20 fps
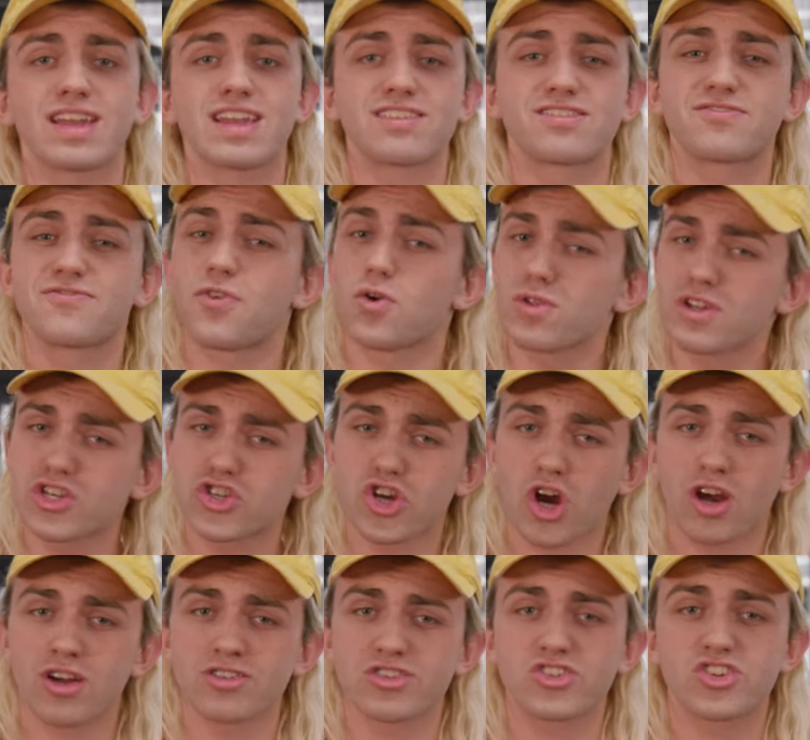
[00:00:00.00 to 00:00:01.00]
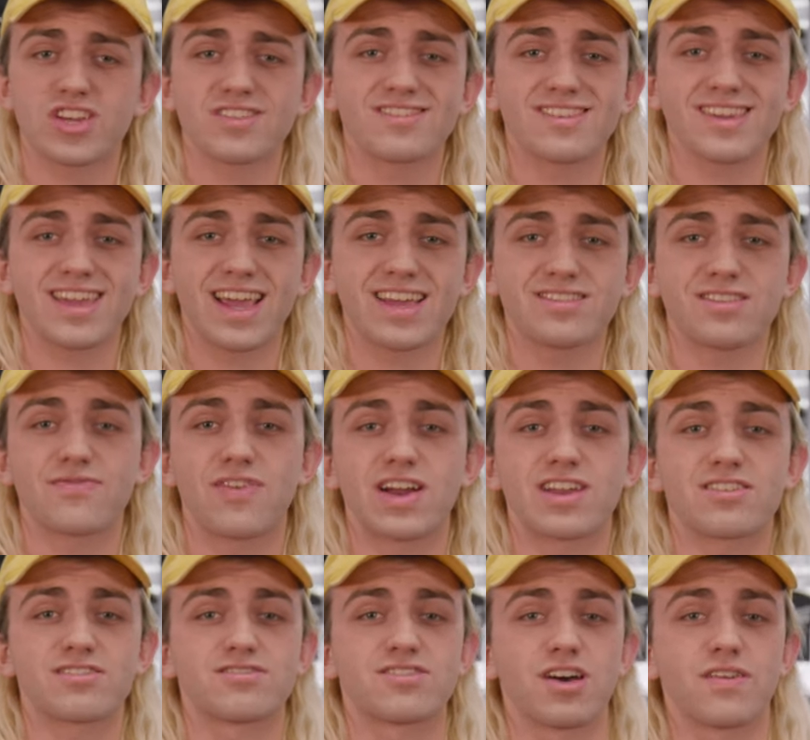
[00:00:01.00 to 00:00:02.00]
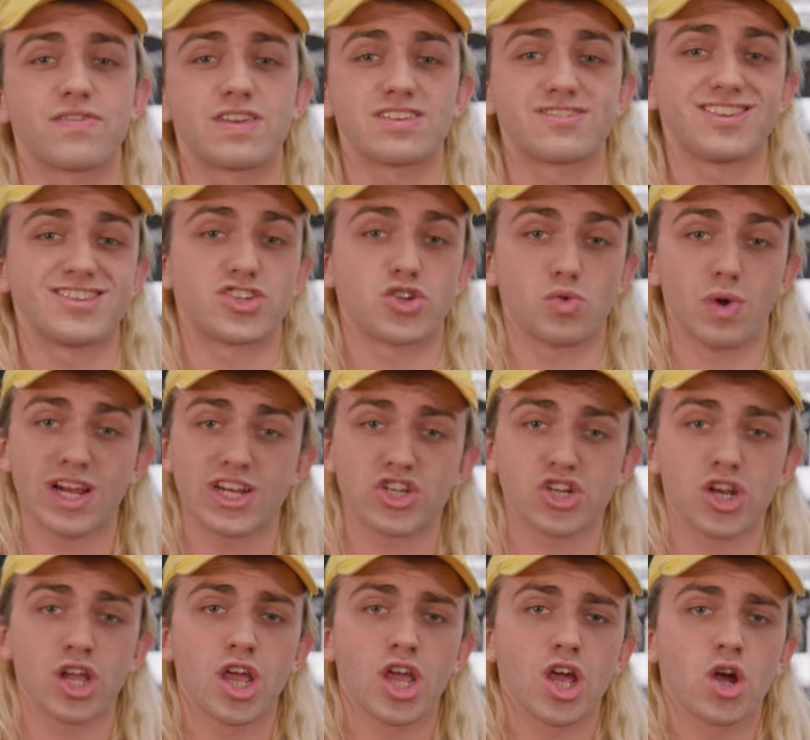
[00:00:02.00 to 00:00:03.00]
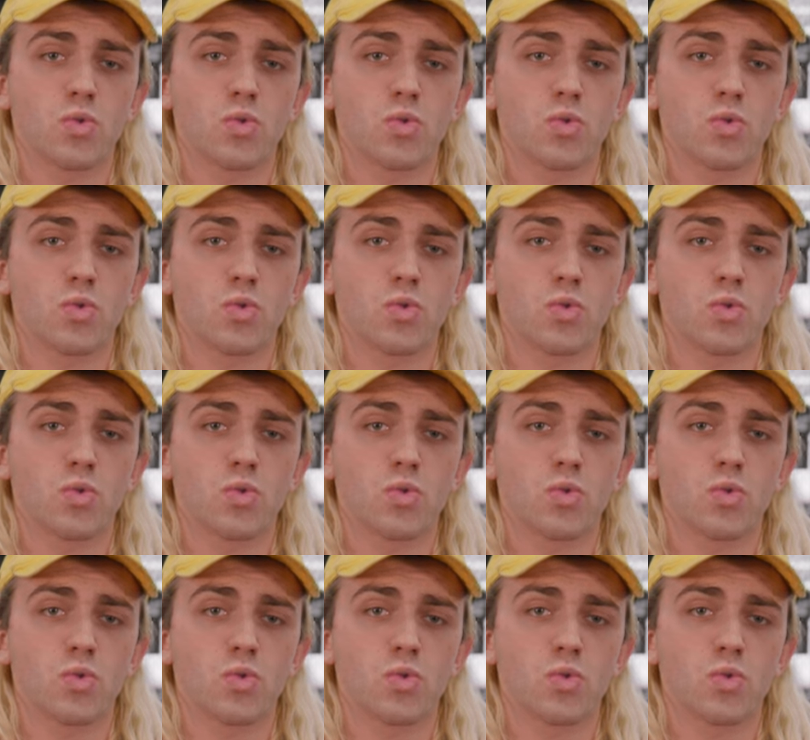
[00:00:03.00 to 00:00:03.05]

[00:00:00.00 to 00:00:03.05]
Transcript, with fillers: that it's fully charged just in case you find yourself in a situation